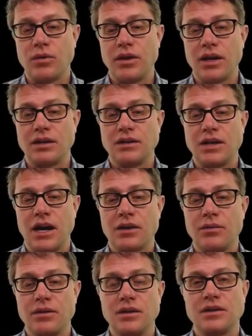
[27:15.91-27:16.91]
where they can
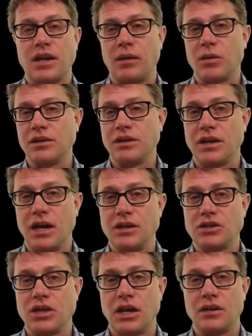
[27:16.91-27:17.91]
dock with these chemically
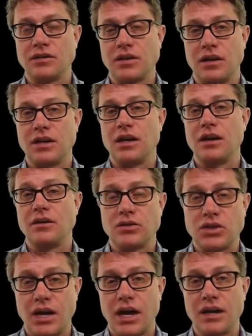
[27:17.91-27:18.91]
gated channels on the
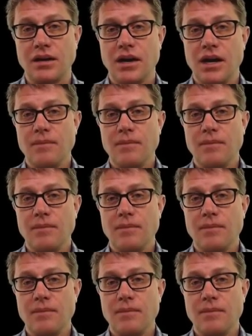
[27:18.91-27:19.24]
other side.